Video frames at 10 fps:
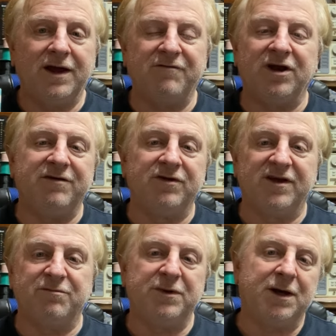Haven't even
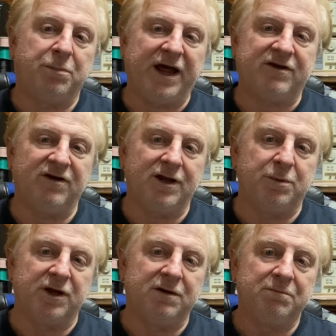given me a black jelly
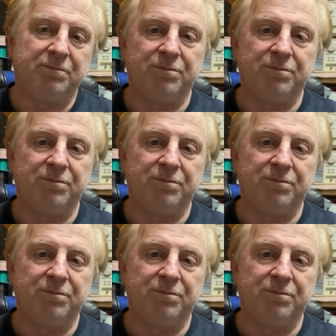bean.